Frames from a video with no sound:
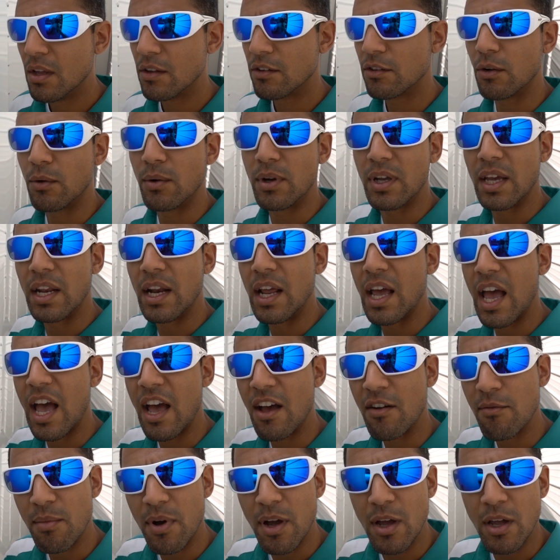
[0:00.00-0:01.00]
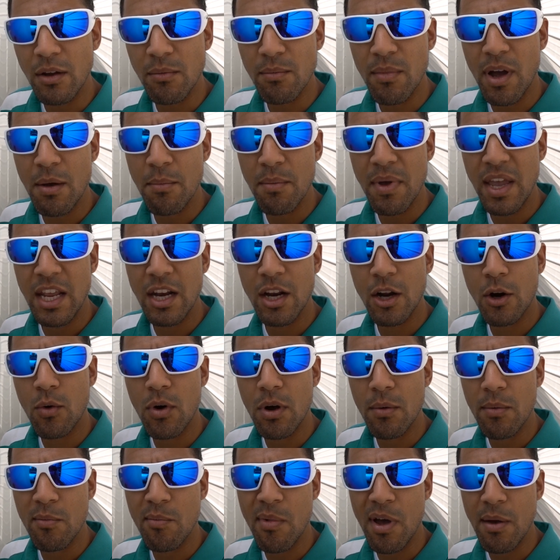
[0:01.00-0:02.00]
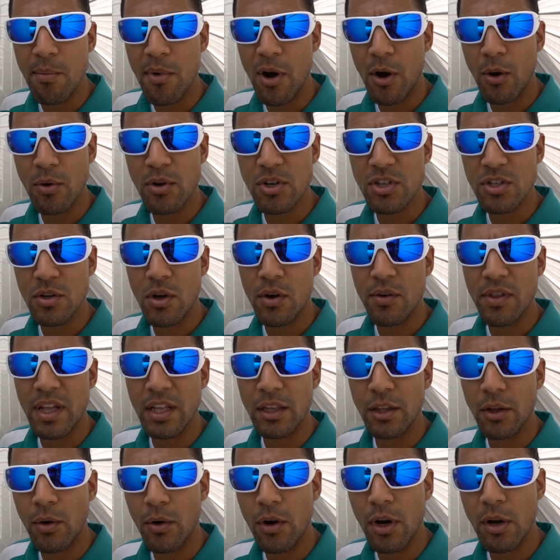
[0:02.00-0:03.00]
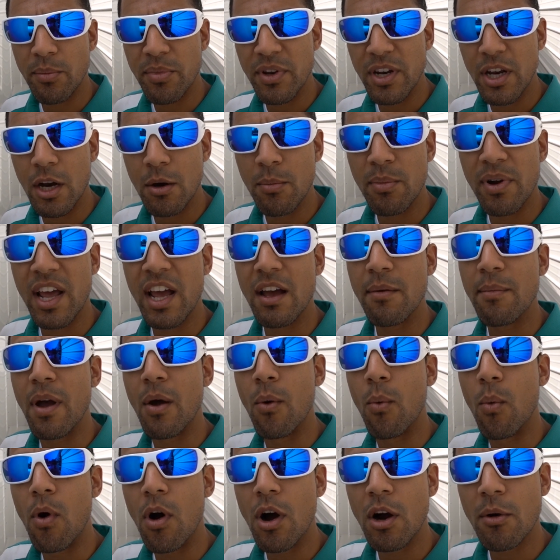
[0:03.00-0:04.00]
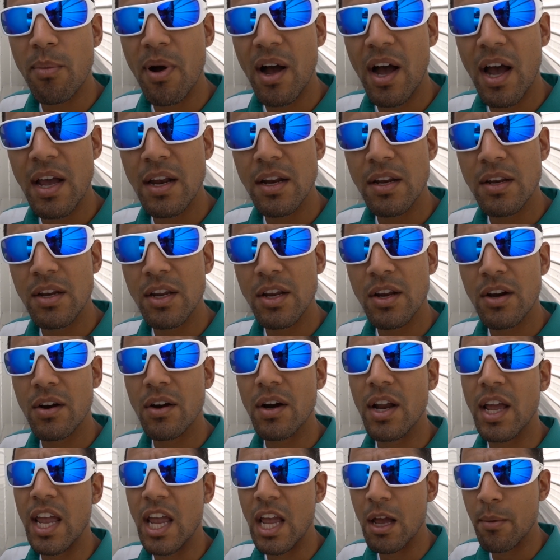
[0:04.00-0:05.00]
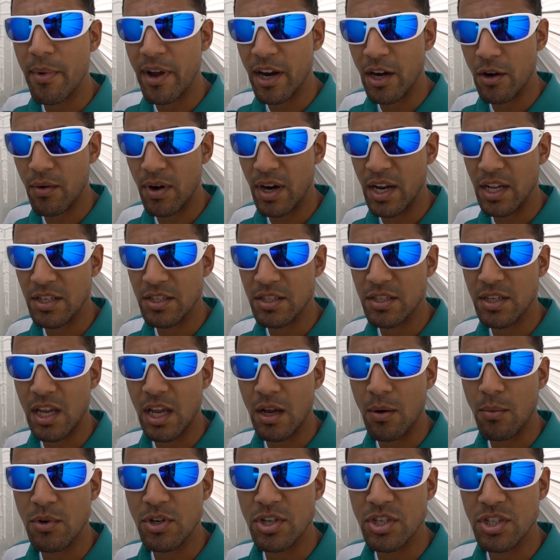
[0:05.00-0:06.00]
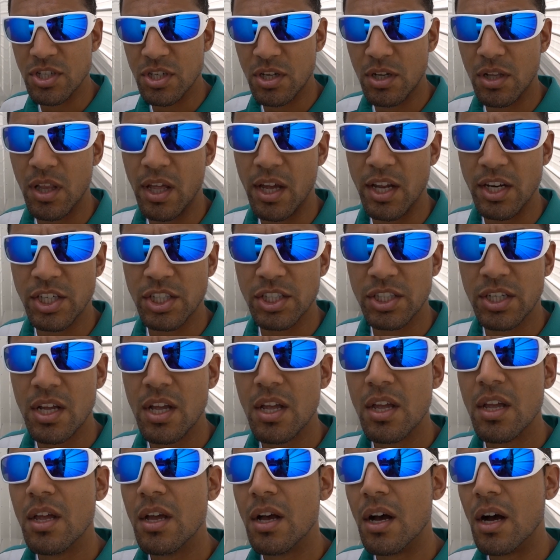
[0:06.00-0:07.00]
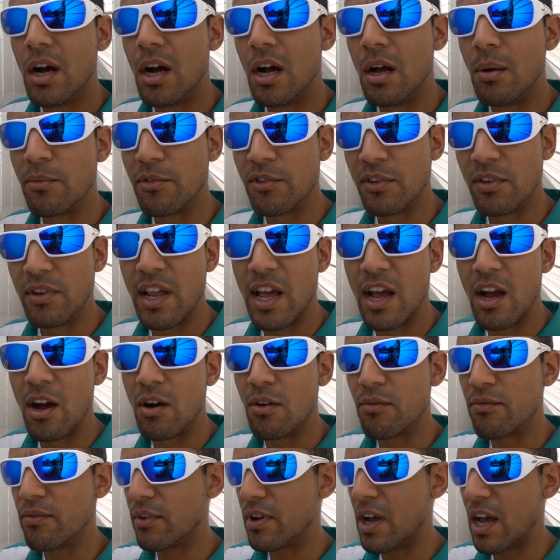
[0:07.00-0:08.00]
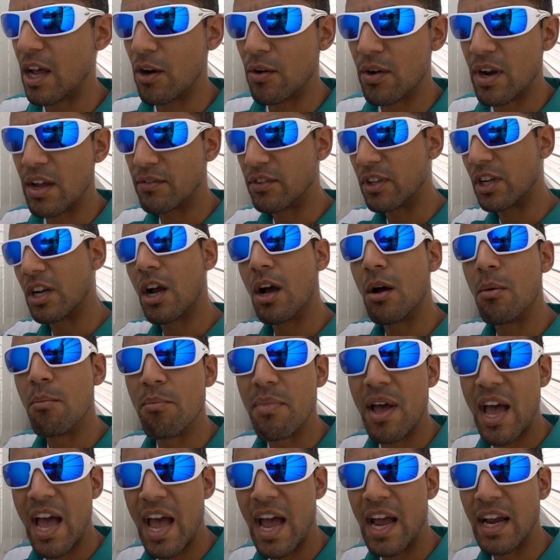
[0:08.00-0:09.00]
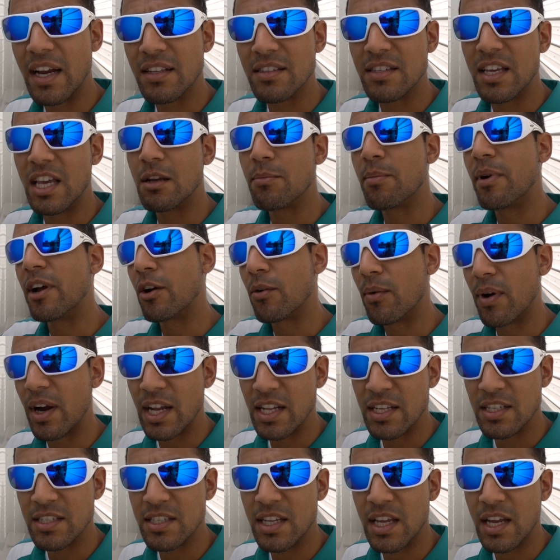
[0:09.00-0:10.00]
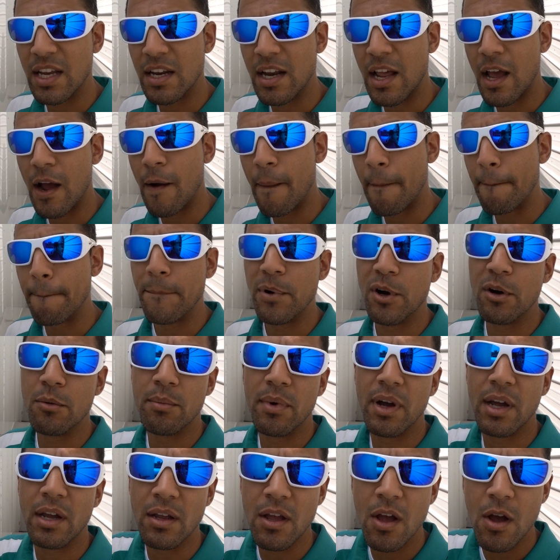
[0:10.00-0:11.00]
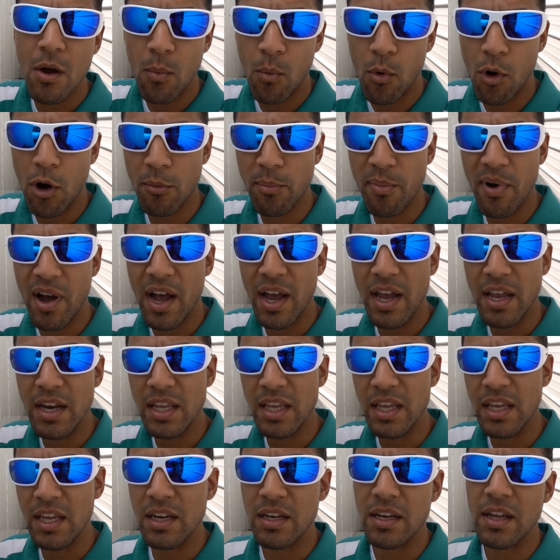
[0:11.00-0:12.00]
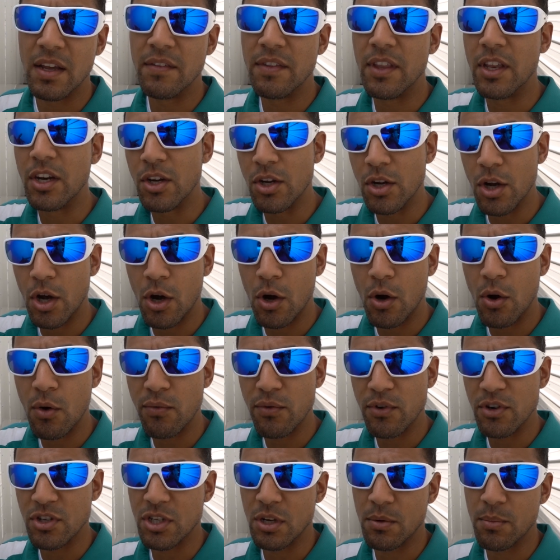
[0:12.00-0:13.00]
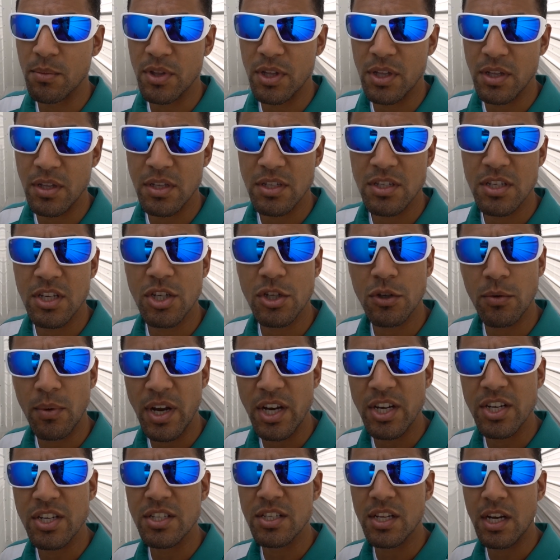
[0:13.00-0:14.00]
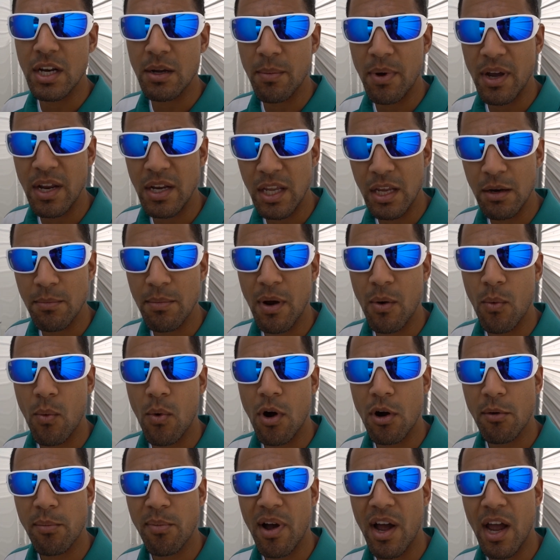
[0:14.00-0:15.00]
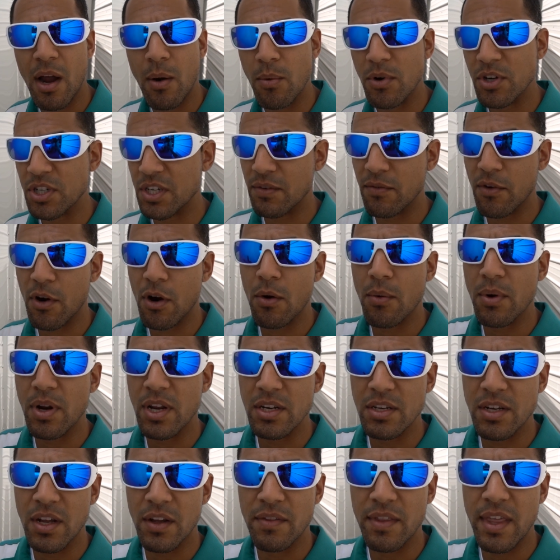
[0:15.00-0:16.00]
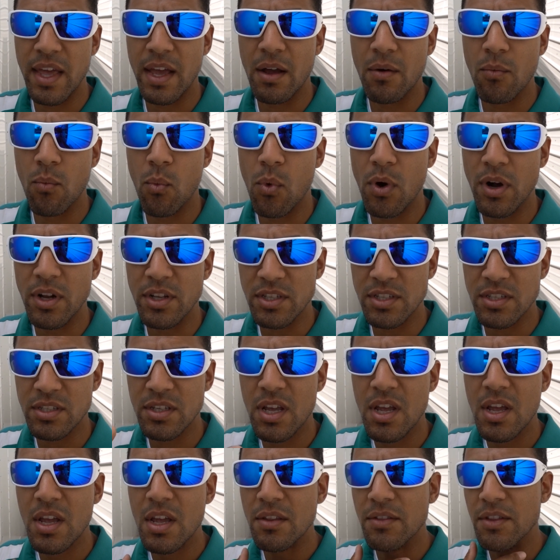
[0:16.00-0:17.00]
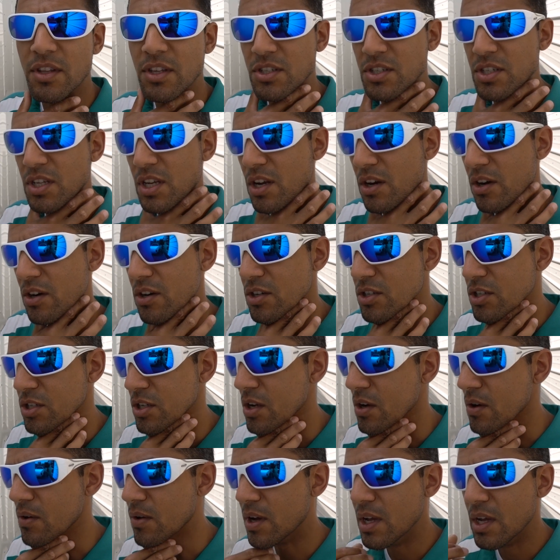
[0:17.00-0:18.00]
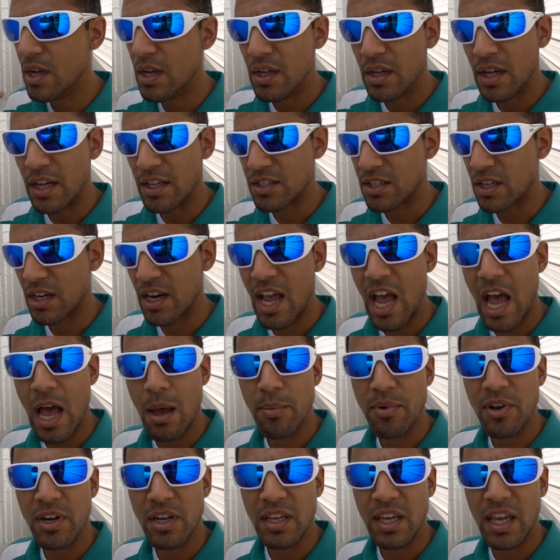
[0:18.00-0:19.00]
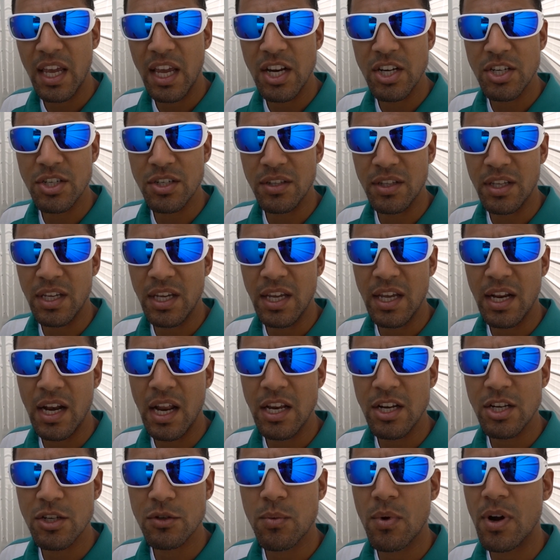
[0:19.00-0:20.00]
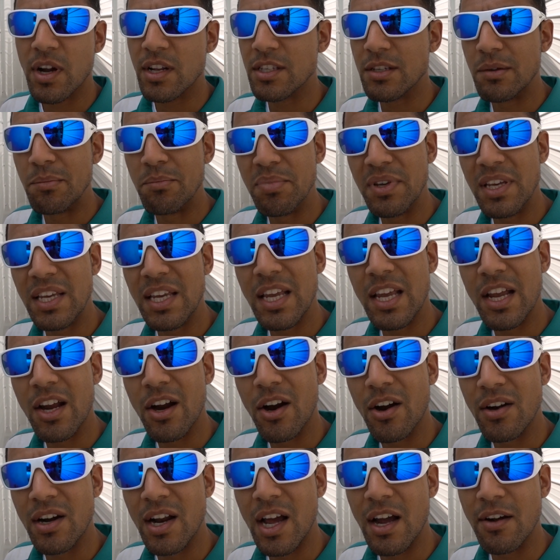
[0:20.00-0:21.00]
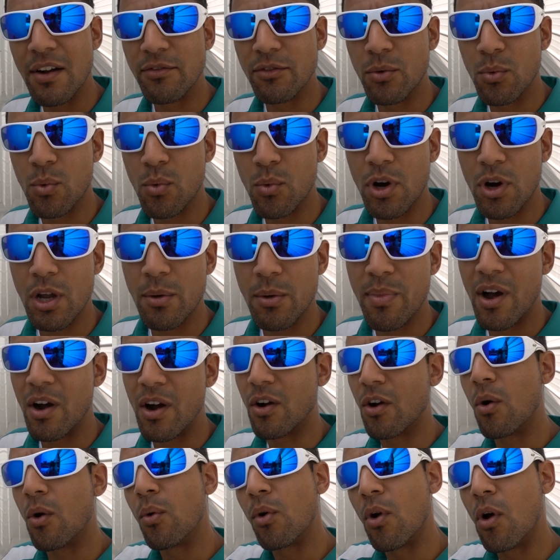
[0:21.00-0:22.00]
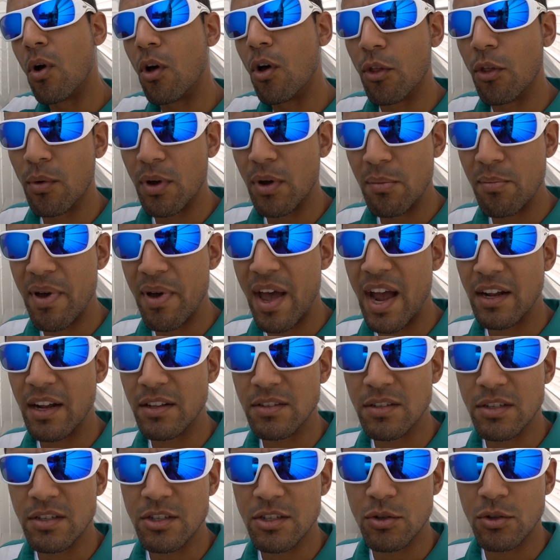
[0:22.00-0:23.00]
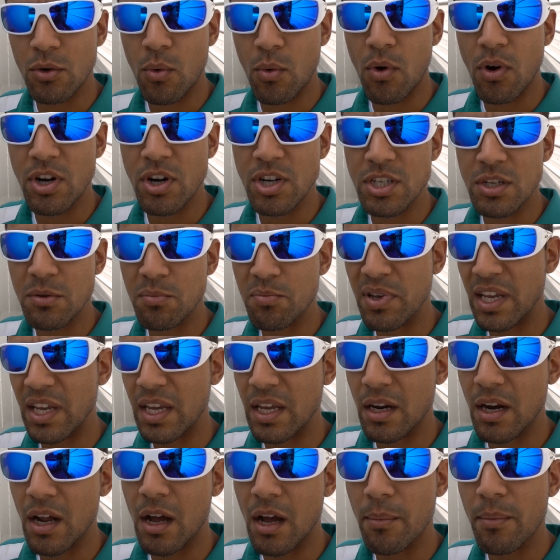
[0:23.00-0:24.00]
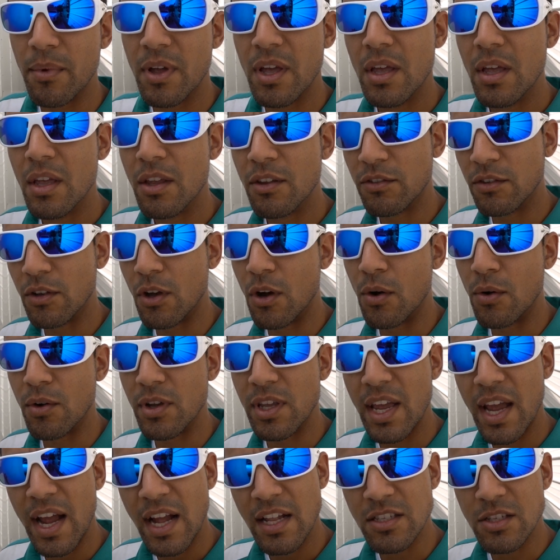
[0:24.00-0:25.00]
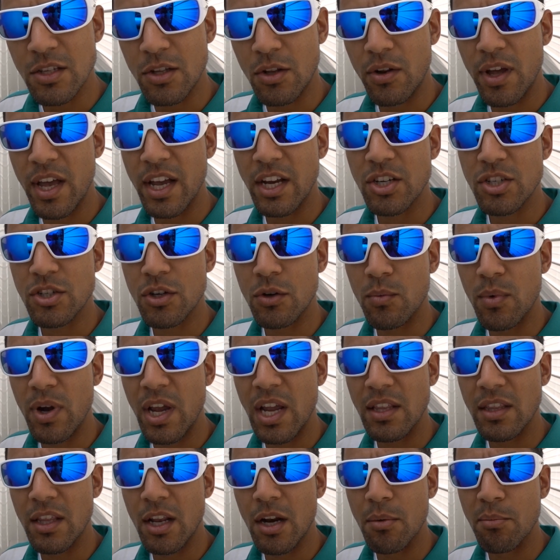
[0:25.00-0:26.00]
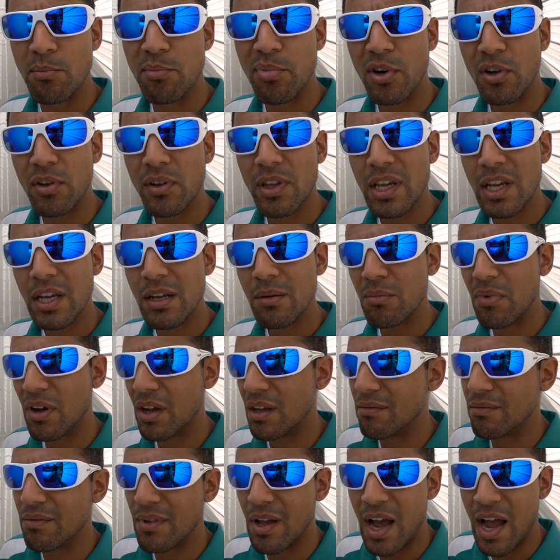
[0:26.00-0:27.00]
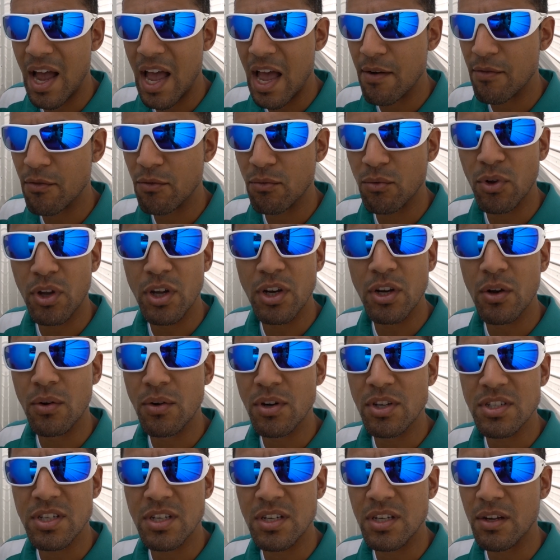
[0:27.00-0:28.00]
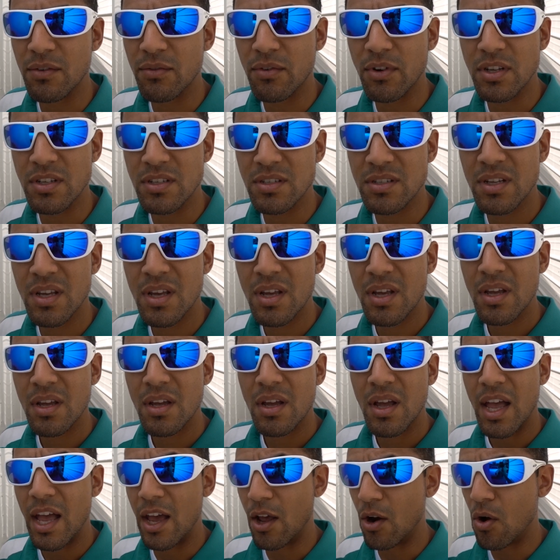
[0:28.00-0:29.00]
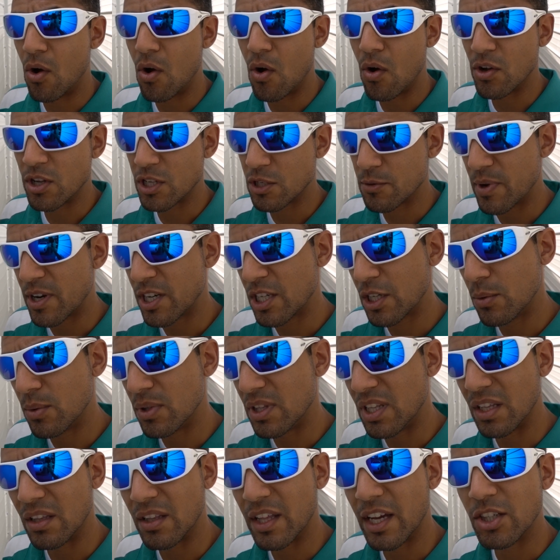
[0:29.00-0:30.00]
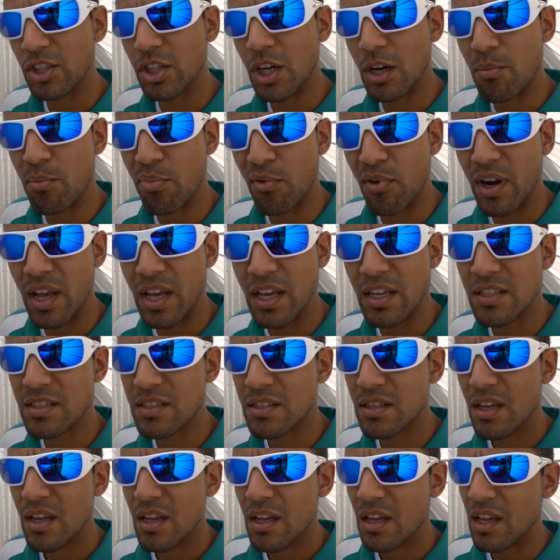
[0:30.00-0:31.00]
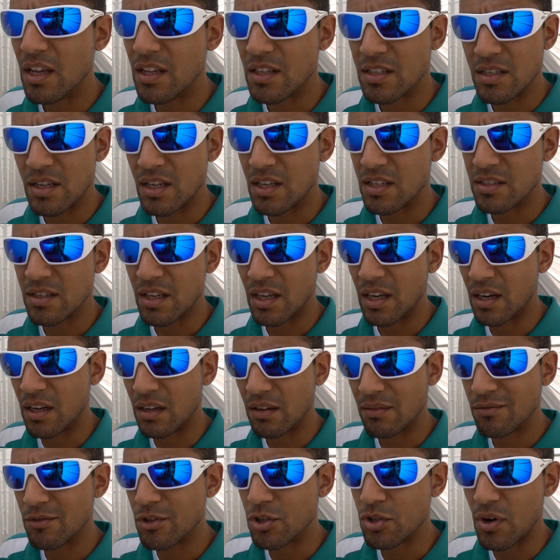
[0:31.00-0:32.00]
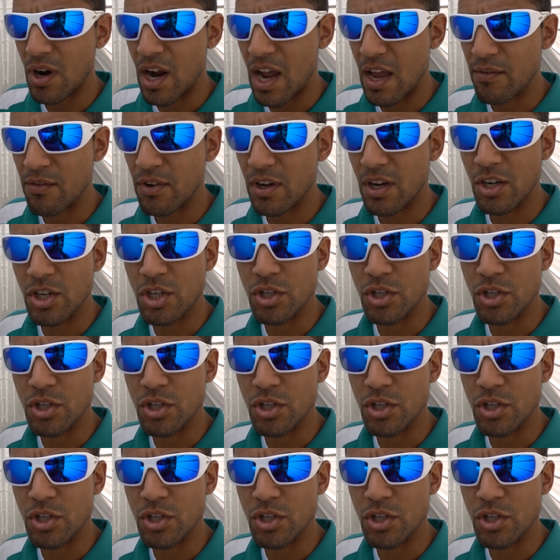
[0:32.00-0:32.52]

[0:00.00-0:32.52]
So again, I have my, my main equipment, my mowers and all that loaded up in here, but I have my walk behind in here and my grandstand, which is clutch. Um, so now if I don't have to come back, take my grandstand out, put my walk behind in, and then go for some of the situations that I might need my walk behind, which I've already done that once this year. So that's going to happen occasionally, and I just want it to be here and I have to worry about going all the way back to storage to pick it up. So yeah, it's a little extra weight that I'm pulling, but I haven't really noticed a difference at all, especially with the electric brakes. It's, it's like driving a